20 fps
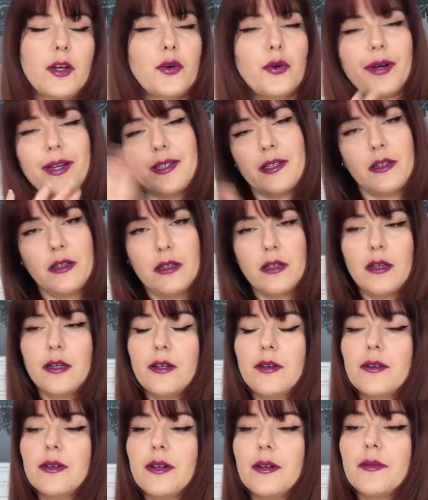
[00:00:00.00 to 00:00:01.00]
corrected it
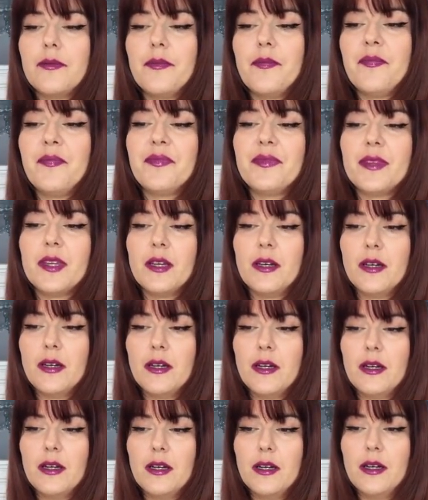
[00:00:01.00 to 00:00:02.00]
later on.
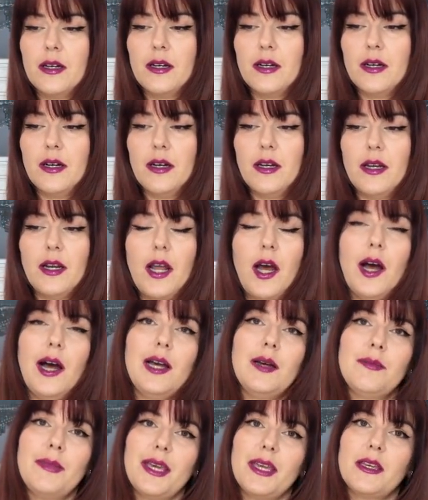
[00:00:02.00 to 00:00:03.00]
Now
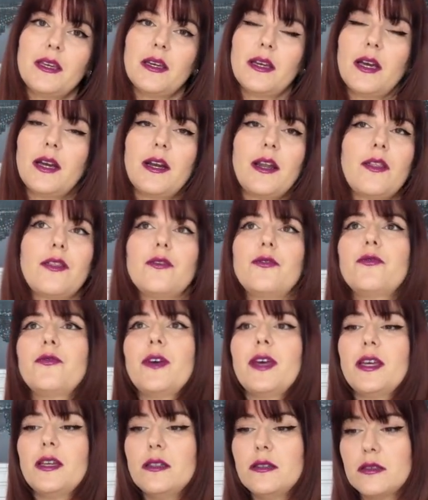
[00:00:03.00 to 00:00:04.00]
I'm making another
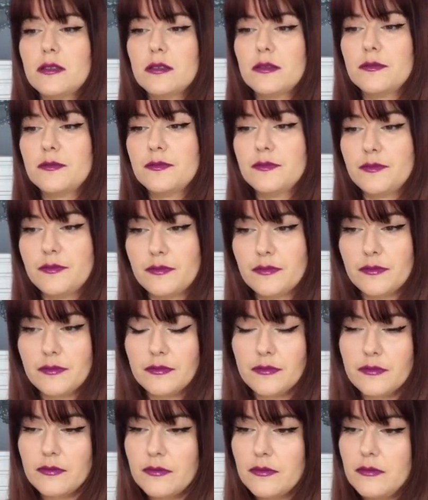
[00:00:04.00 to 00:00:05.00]
face,
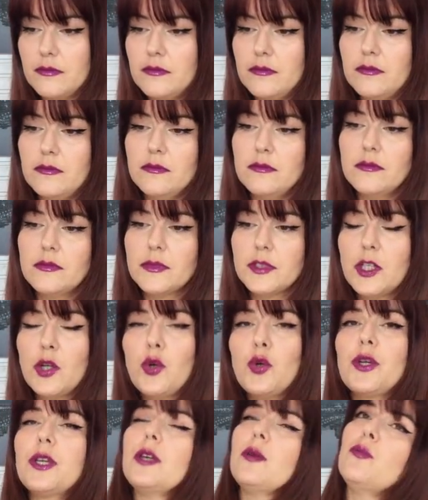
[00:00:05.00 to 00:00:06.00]

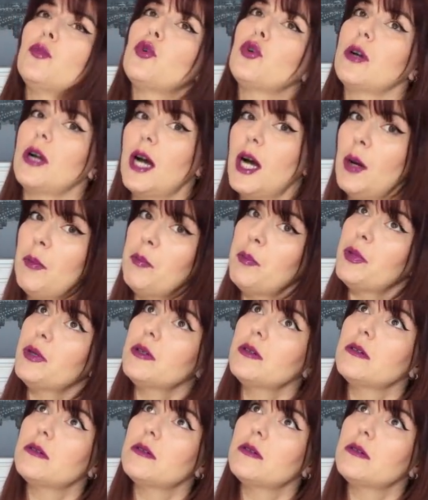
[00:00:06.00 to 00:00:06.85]
looking more up,